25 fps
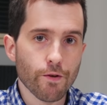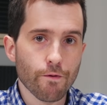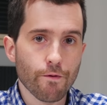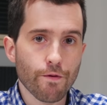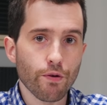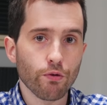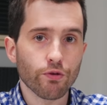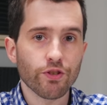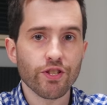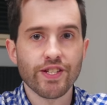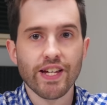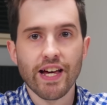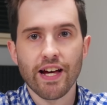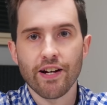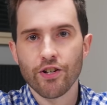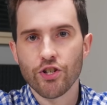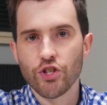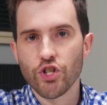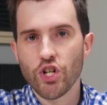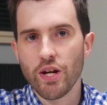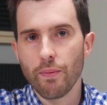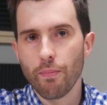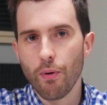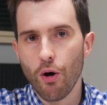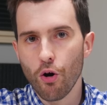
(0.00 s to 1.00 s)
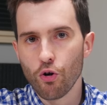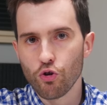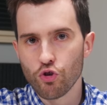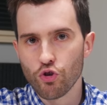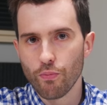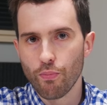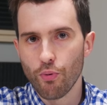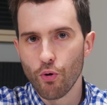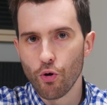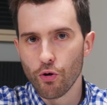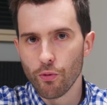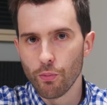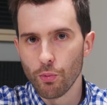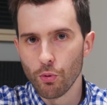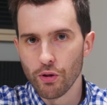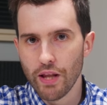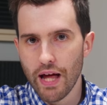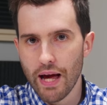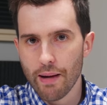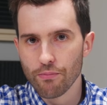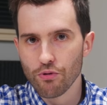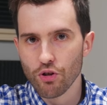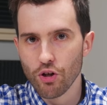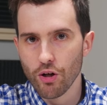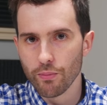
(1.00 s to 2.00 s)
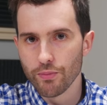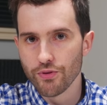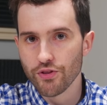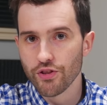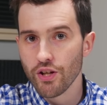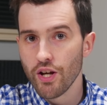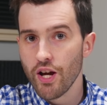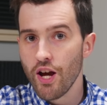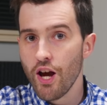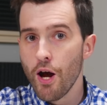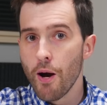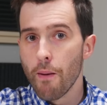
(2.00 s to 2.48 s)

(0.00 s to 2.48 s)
to filter down to cheaper ultra-portable laptops.